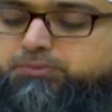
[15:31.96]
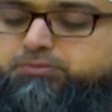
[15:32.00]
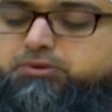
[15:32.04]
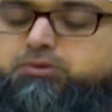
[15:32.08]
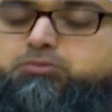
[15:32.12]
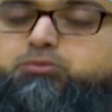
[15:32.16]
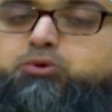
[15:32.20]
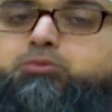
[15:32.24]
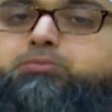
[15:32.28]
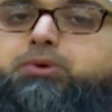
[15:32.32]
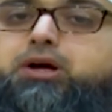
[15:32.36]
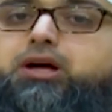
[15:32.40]
bin
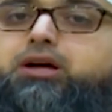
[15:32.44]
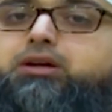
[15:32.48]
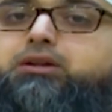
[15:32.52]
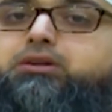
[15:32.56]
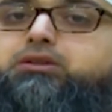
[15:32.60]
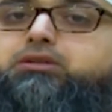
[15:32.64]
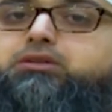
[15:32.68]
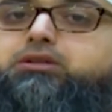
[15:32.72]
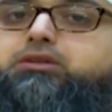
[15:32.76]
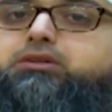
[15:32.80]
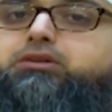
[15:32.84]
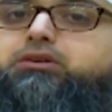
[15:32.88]

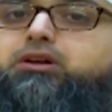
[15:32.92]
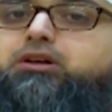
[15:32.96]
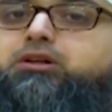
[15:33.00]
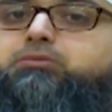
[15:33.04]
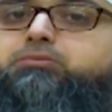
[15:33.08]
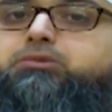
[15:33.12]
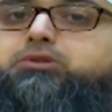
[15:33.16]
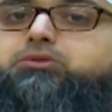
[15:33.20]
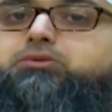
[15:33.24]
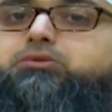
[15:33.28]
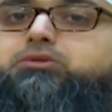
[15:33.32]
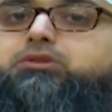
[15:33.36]
Mubarak
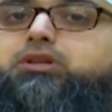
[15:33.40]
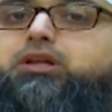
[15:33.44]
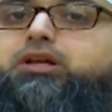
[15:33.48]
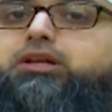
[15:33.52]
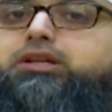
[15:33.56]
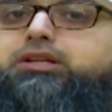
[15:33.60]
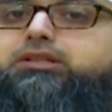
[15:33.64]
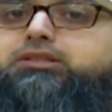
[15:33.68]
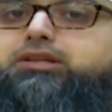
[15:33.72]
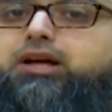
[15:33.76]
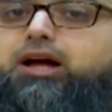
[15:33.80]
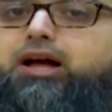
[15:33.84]

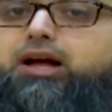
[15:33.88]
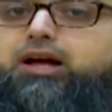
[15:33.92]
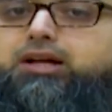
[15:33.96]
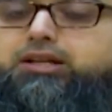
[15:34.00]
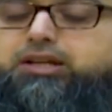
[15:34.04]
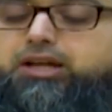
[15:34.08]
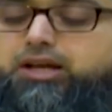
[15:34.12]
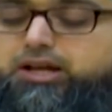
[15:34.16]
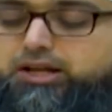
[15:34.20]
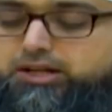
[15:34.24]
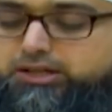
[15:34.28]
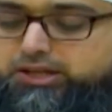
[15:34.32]
rahmatullahi
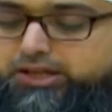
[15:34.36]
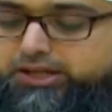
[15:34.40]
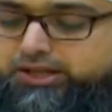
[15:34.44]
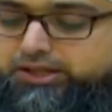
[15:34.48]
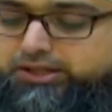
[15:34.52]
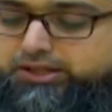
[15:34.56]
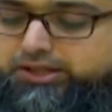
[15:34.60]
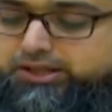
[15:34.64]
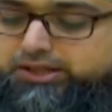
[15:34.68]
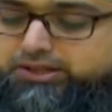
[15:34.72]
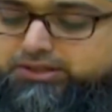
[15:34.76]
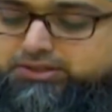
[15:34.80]
ta'ala alayhi,
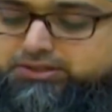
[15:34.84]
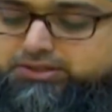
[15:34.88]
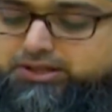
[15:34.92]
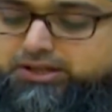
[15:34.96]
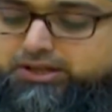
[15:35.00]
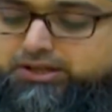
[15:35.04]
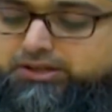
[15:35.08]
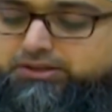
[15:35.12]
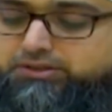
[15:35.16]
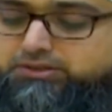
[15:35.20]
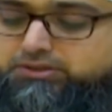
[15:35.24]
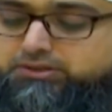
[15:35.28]
he
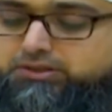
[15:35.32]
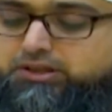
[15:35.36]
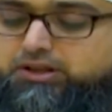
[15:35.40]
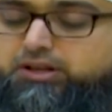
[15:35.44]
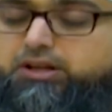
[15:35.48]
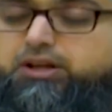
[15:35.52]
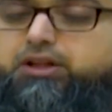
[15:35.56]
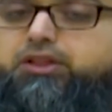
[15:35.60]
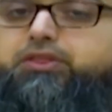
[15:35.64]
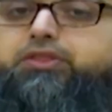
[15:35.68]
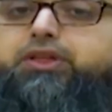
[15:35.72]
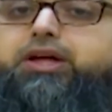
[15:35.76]
says
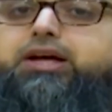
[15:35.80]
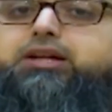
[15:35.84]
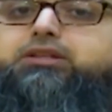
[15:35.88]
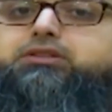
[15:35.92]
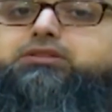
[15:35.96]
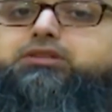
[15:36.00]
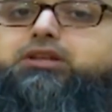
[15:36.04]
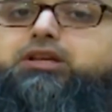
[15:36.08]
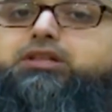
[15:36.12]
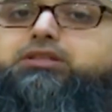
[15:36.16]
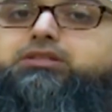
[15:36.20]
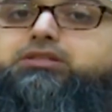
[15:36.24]
that
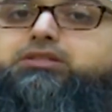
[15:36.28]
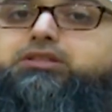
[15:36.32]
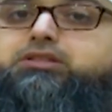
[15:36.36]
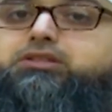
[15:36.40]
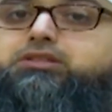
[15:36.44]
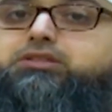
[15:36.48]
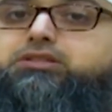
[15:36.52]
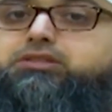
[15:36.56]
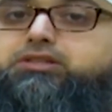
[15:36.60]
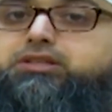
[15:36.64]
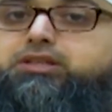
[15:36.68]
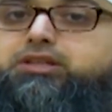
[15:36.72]
a
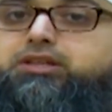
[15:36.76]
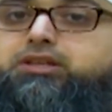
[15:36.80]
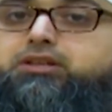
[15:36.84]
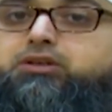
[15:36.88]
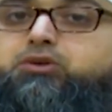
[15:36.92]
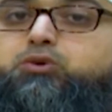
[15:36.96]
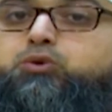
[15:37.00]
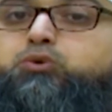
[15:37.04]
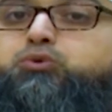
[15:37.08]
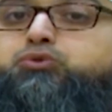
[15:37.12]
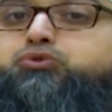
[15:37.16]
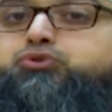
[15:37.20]
sincere
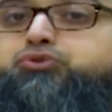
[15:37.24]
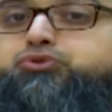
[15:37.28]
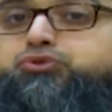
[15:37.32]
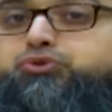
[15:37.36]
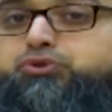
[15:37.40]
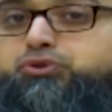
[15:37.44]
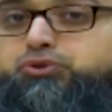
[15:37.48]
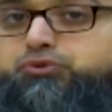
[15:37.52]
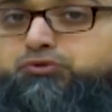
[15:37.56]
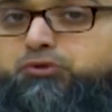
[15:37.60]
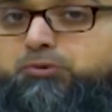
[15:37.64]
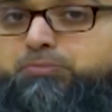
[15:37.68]
or
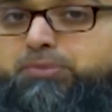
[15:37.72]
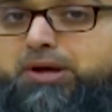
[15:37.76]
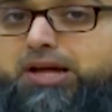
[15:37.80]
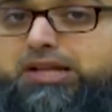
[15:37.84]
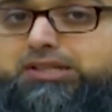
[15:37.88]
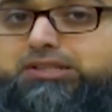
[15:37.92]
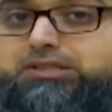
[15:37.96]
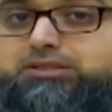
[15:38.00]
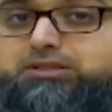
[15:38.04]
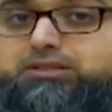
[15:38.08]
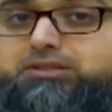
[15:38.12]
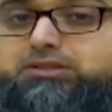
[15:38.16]
true
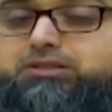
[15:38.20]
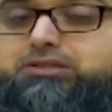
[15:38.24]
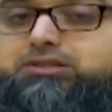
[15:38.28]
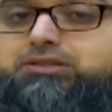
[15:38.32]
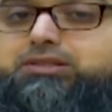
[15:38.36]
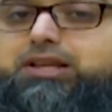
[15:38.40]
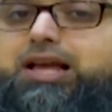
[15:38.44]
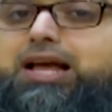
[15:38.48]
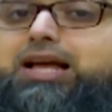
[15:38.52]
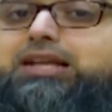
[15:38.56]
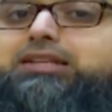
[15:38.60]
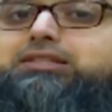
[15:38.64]

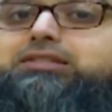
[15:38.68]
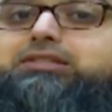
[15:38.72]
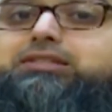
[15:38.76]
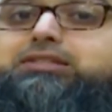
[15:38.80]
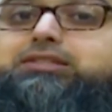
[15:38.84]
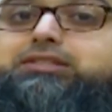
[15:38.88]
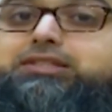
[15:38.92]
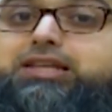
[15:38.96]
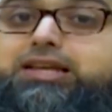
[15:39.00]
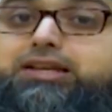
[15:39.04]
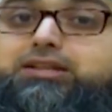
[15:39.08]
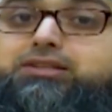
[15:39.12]
repentance has
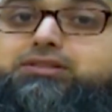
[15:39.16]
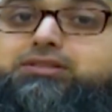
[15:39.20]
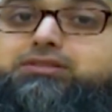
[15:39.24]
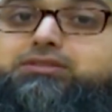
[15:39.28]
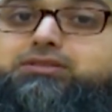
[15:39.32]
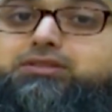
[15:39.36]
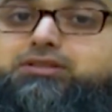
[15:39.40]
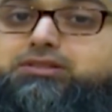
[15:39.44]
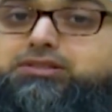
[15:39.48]
six